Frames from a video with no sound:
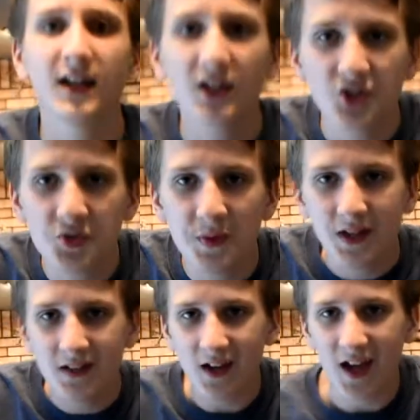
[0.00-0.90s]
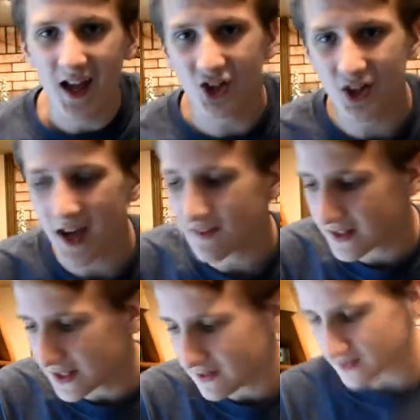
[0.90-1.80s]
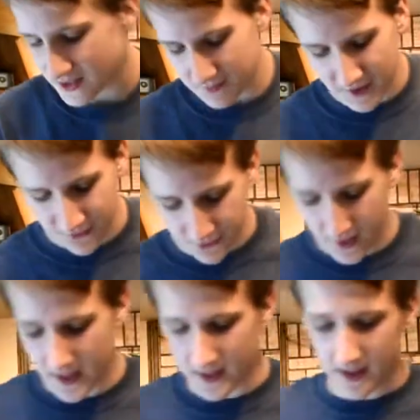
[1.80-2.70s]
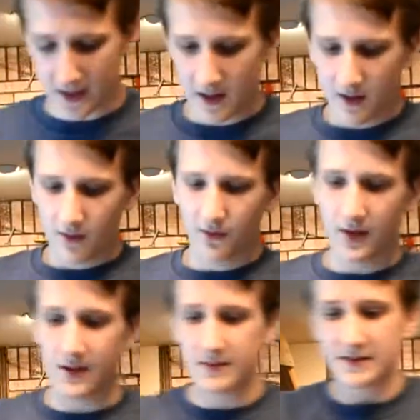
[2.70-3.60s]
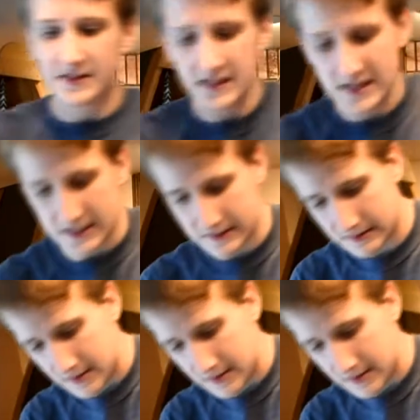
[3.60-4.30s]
just because I actually have to get this to my friend for him to see it.